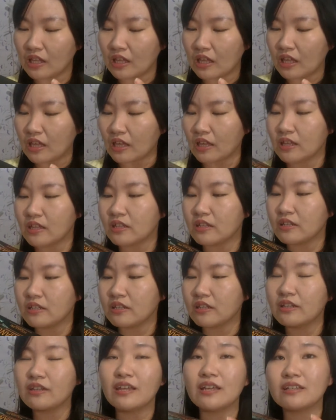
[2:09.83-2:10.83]
And
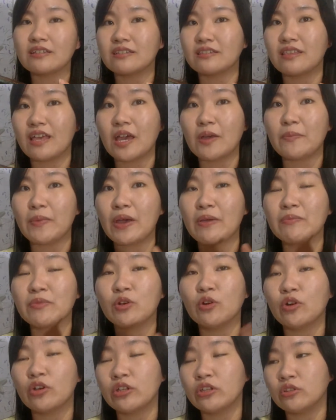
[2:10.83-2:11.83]
the next step, I'm
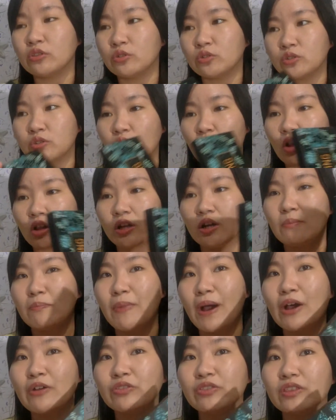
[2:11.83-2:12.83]
going to talk
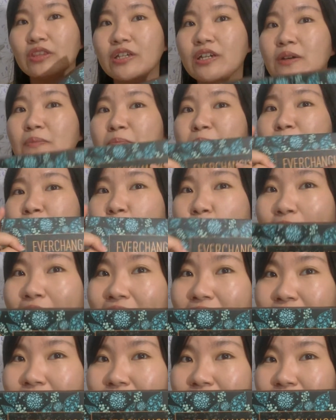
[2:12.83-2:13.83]
about the
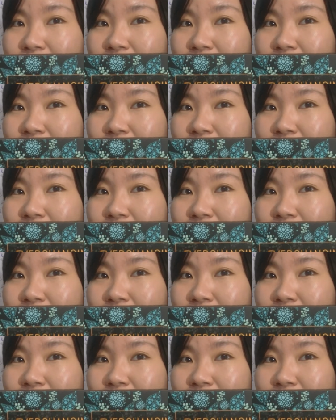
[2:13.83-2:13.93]
price.